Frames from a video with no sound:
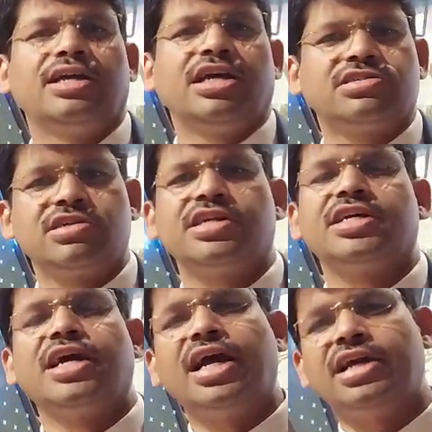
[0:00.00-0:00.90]

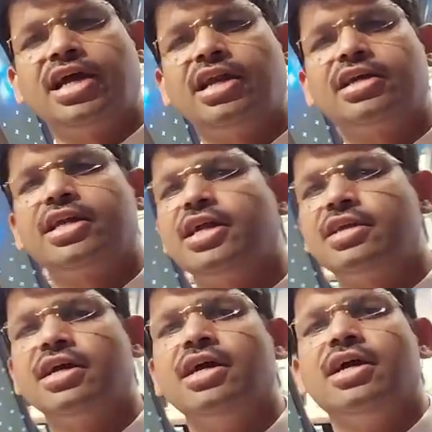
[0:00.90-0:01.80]
yesterday and a
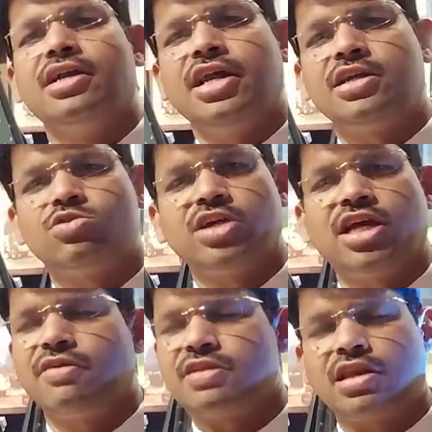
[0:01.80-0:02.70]
great day
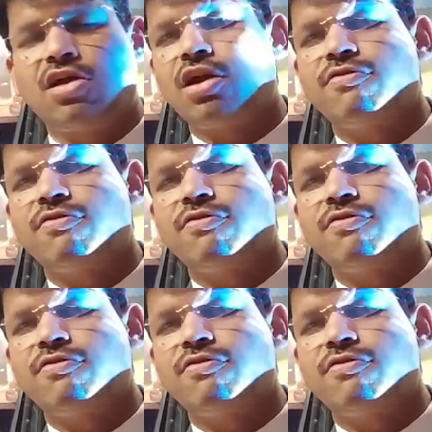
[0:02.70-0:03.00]
today with a